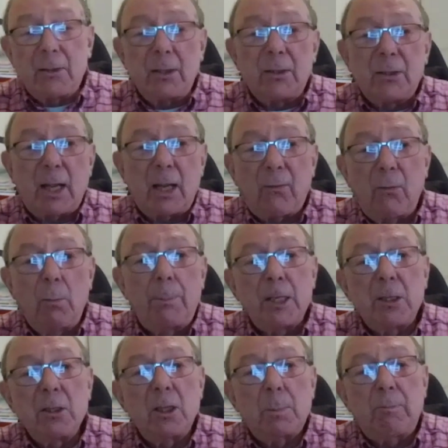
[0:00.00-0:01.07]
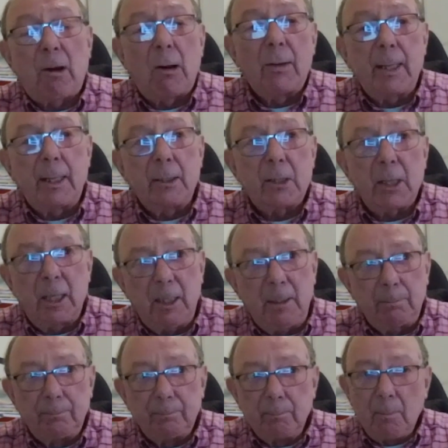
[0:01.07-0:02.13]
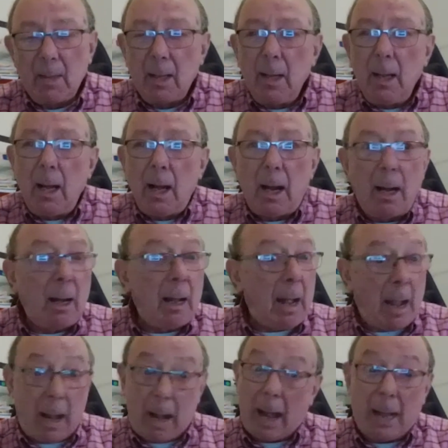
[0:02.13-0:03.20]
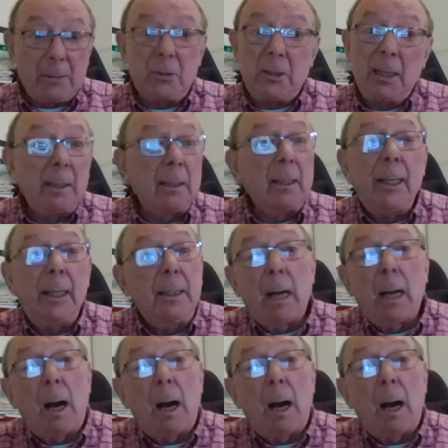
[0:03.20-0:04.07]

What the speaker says: successful business broking team until he